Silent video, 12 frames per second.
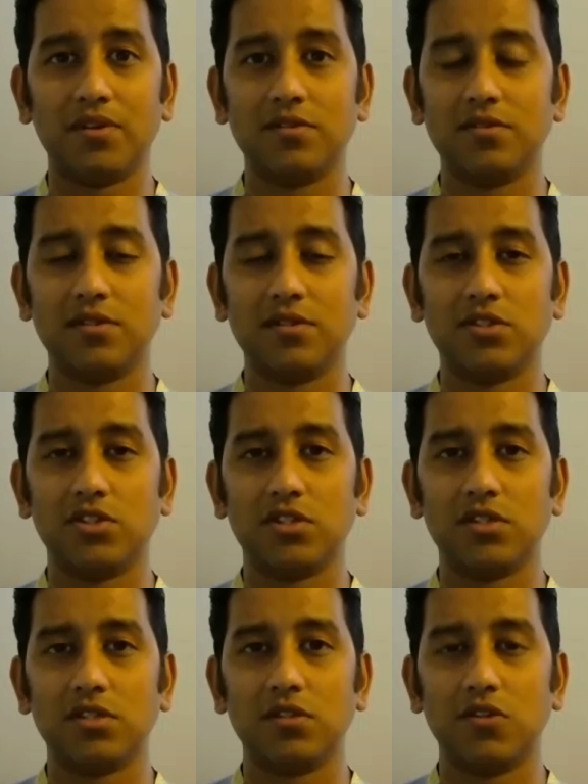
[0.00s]
because it's
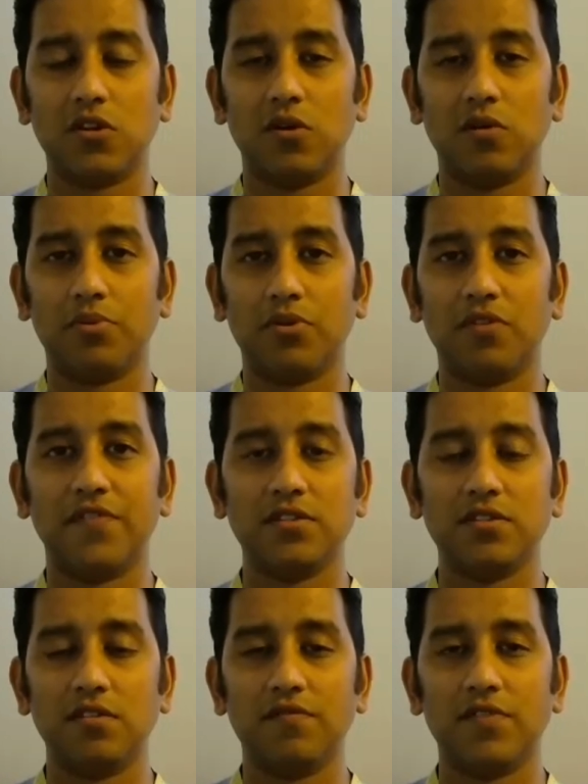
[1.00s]
just
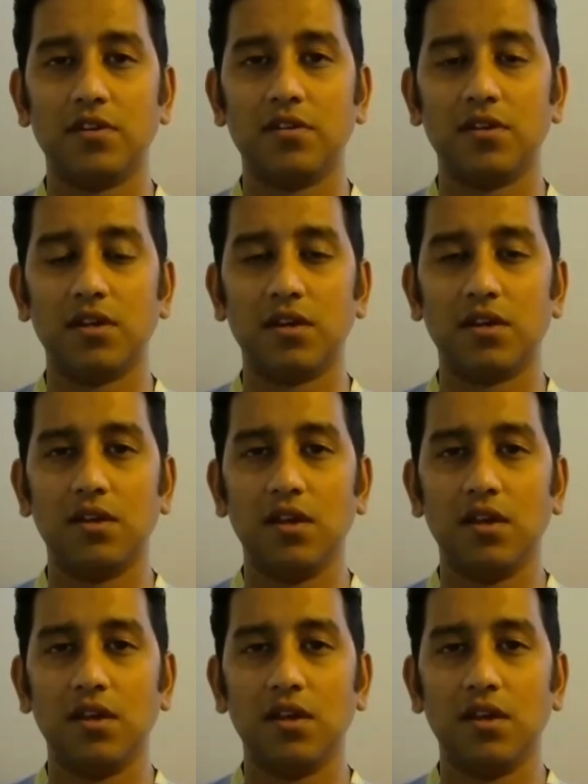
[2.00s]
pervasive, and